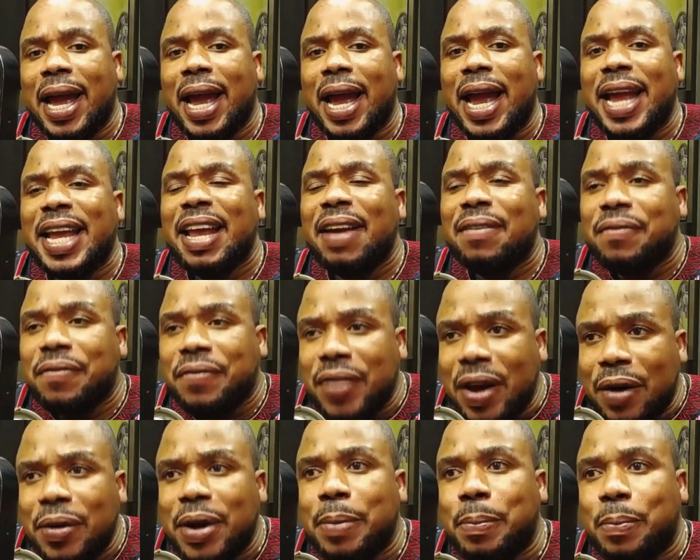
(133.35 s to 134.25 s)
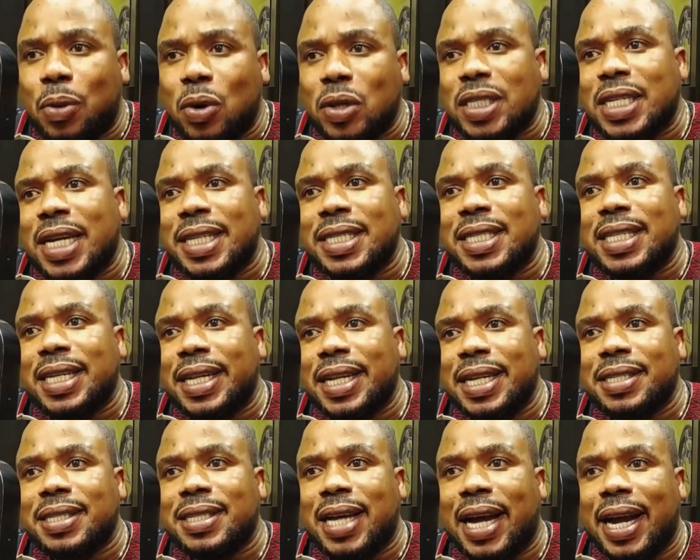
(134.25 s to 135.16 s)
very important in
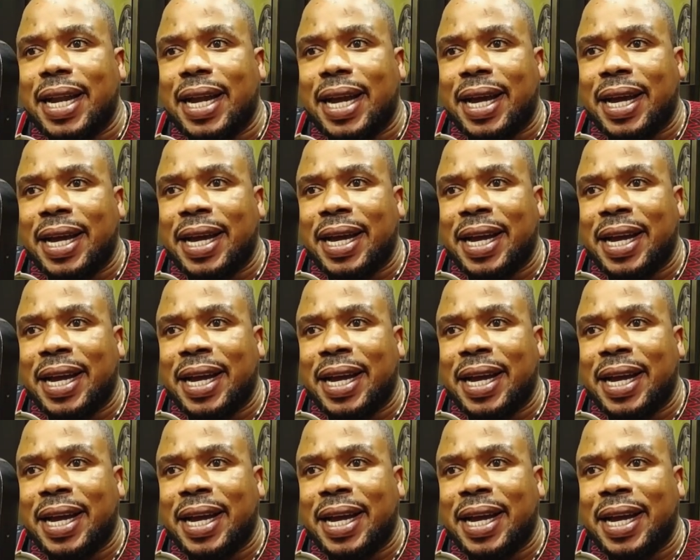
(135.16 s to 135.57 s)
this Ghana.